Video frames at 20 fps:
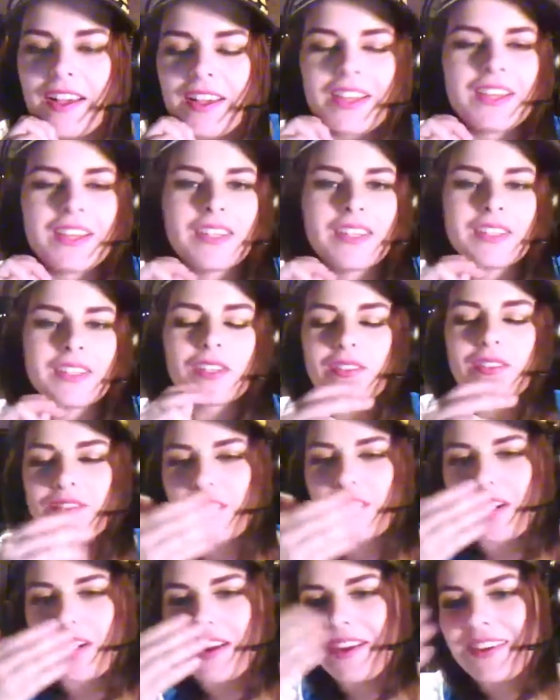Yeah.
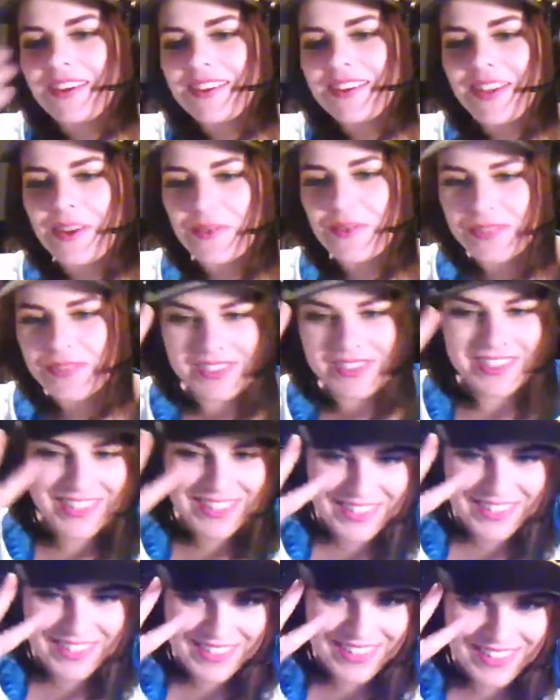Sorry, that
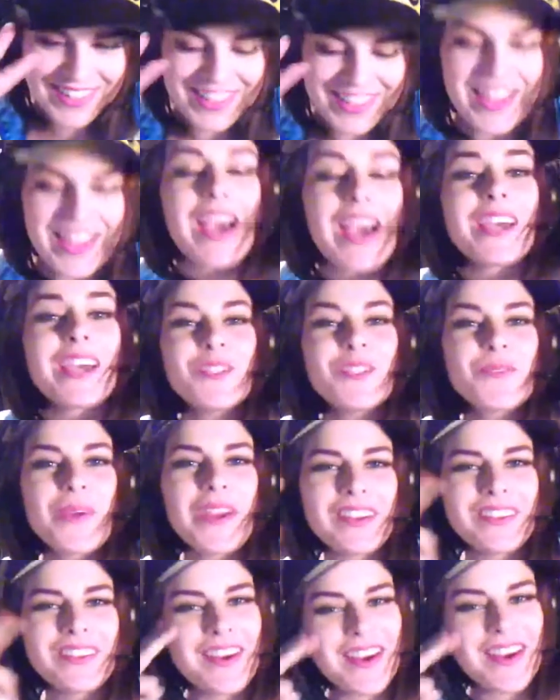was.
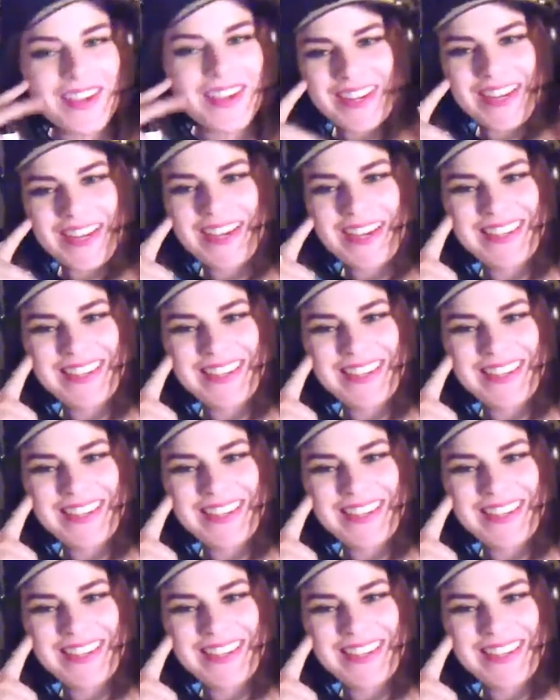I swear a lot.